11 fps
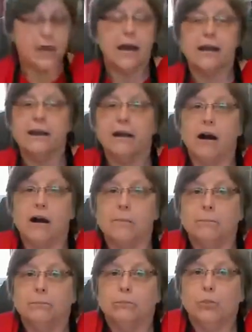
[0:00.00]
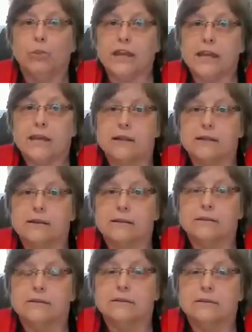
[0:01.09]
that we can
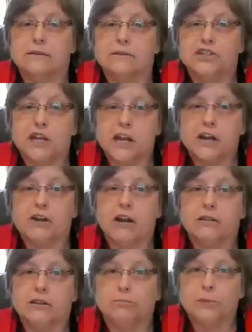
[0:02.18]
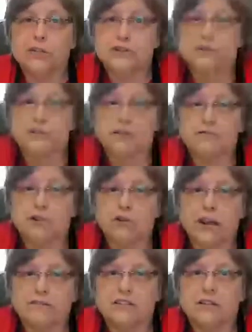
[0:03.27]
share the pictures of the
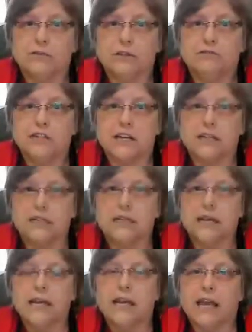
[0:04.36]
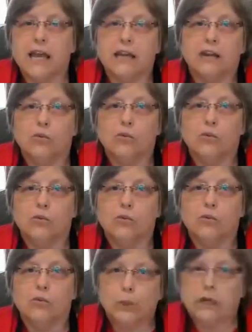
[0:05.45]
crafts that we've done, and we
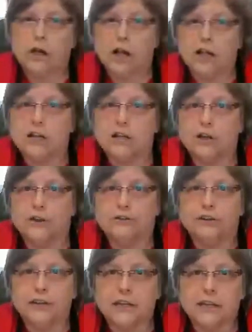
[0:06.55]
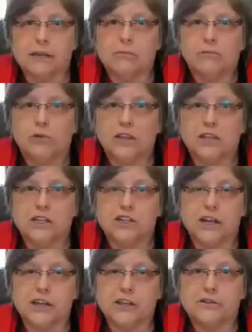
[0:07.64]
went all over them with each
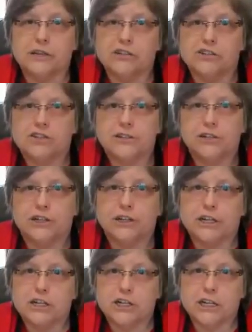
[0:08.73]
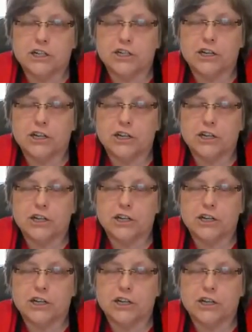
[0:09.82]
other and just encourage each other.
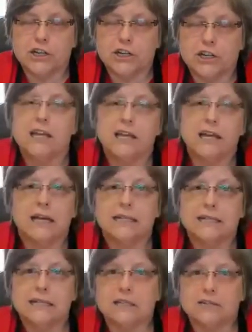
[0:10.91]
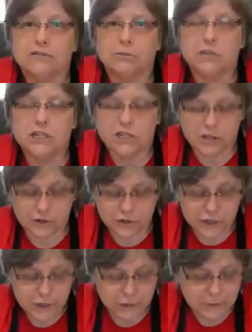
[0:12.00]
We can get ideas from each other
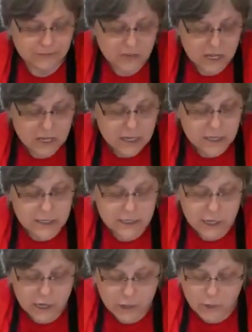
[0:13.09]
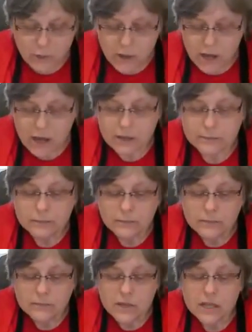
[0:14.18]
too. So
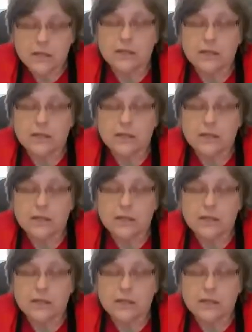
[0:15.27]
this